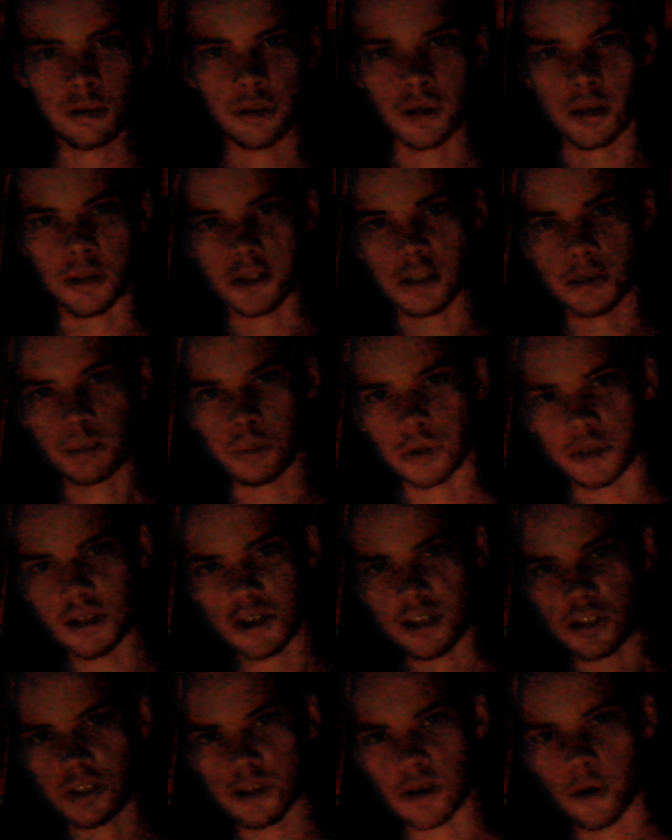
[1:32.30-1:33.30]
Now this book
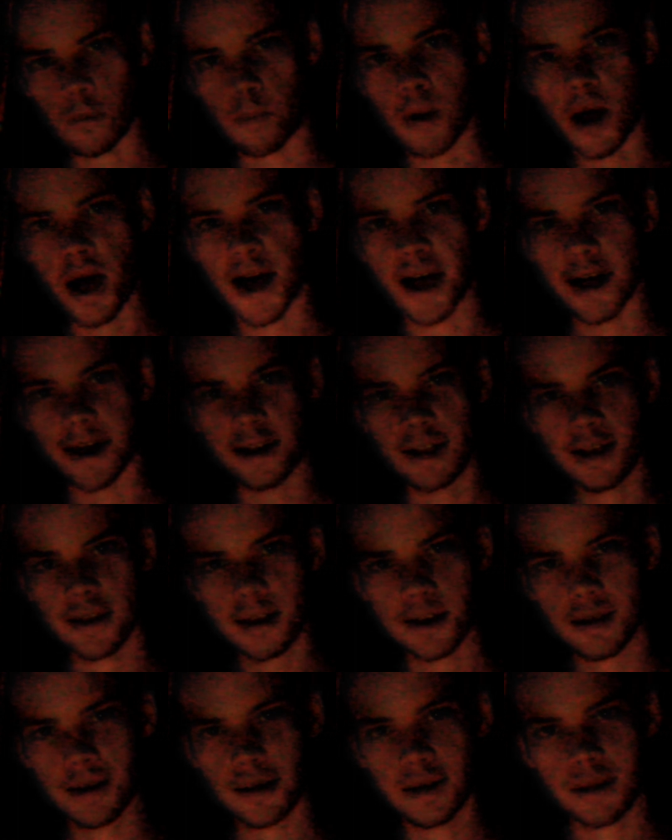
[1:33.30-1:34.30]
is so bad
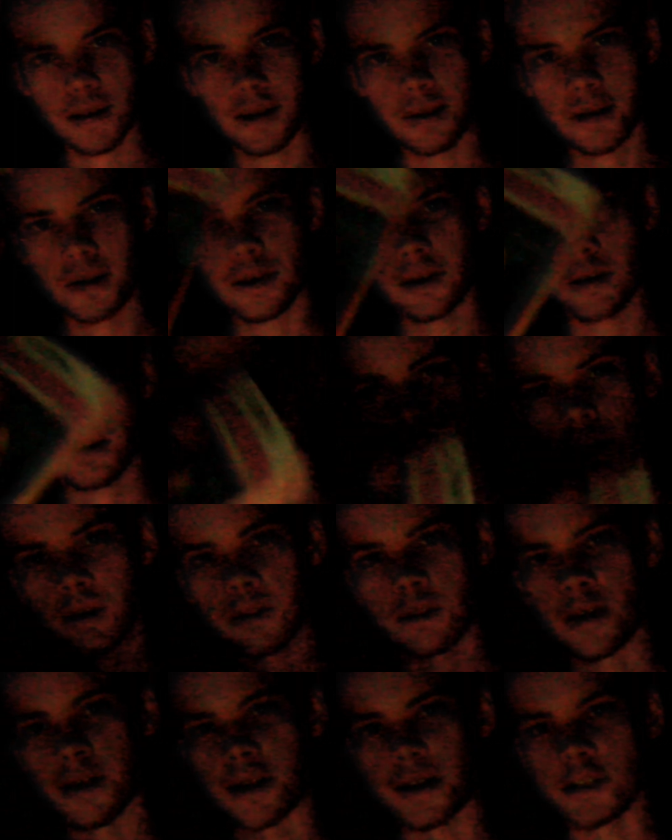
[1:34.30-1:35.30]

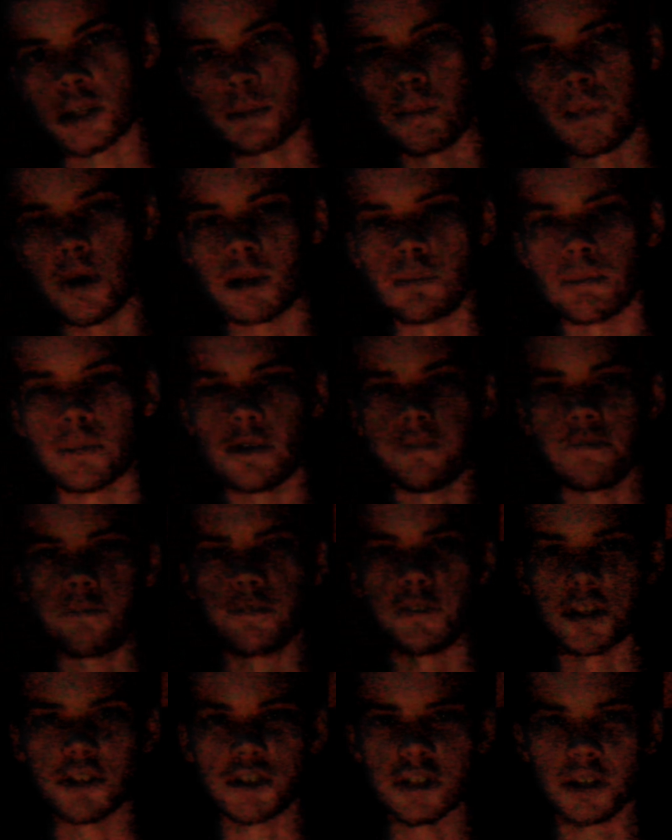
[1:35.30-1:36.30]
that it's made me
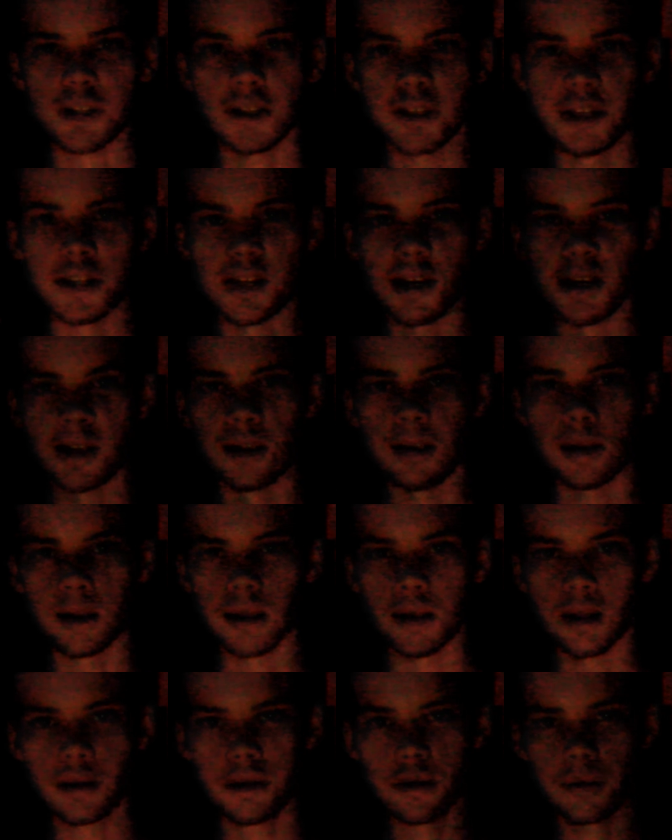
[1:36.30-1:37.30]
physically
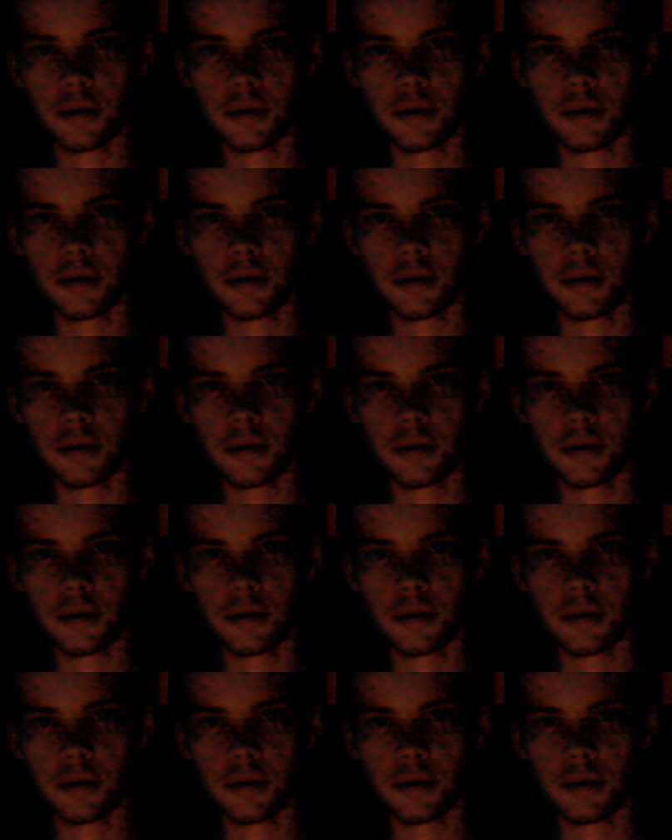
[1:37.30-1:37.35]
ill.